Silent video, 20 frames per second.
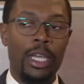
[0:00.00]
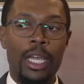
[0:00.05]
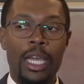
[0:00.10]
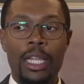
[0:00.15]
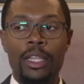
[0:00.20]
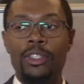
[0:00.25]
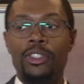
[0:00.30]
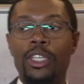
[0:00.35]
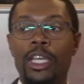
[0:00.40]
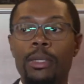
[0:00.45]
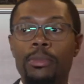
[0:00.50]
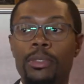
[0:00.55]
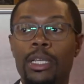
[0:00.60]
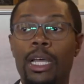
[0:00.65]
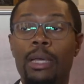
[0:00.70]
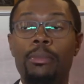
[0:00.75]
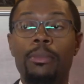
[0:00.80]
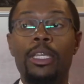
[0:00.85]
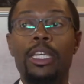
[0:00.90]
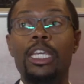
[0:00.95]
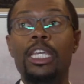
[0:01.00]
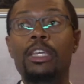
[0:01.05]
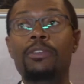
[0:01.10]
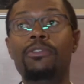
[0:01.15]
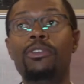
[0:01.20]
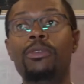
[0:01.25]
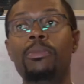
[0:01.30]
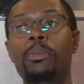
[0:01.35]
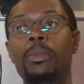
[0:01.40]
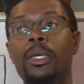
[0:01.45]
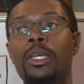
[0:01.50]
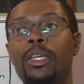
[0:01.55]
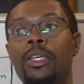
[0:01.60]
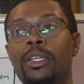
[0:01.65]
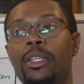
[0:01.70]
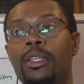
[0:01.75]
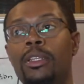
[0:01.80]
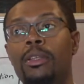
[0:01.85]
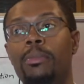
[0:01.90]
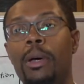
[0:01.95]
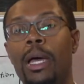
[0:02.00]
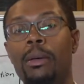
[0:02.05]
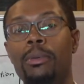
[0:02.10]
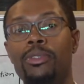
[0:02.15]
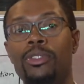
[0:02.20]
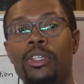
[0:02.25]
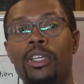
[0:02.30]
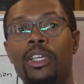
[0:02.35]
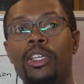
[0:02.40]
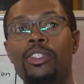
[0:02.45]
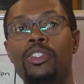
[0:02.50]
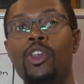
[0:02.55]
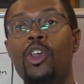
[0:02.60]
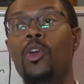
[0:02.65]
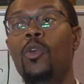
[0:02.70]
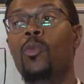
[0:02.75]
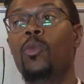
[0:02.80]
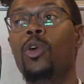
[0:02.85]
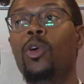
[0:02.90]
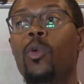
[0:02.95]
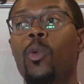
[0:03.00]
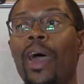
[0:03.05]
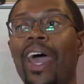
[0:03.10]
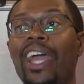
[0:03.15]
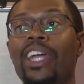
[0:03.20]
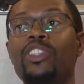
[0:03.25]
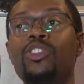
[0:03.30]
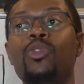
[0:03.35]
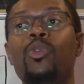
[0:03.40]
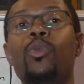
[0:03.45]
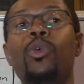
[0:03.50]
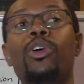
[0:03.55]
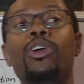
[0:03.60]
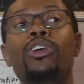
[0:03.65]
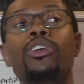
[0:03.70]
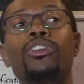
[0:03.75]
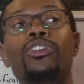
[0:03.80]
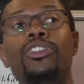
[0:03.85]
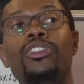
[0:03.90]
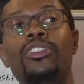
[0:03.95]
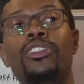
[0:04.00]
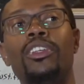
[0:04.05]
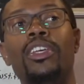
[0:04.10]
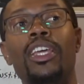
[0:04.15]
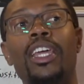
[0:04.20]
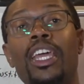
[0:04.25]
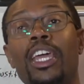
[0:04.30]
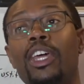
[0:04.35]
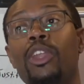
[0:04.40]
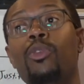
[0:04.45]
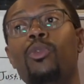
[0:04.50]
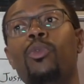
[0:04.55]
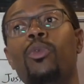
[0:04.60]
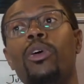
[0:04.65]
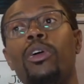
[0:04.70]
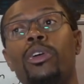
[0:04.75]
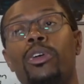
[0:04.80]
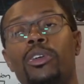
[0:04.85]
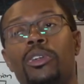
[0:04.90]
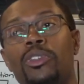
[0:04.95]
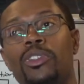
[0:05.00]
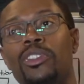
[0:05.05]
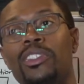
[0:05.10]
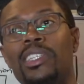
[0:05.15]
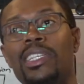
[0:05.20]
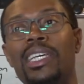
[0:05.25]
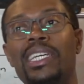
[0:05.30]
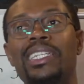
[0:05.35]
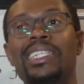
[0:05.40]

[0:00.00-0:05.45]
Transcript: At the same time, evil men, the Bible says, will wax worse and worse,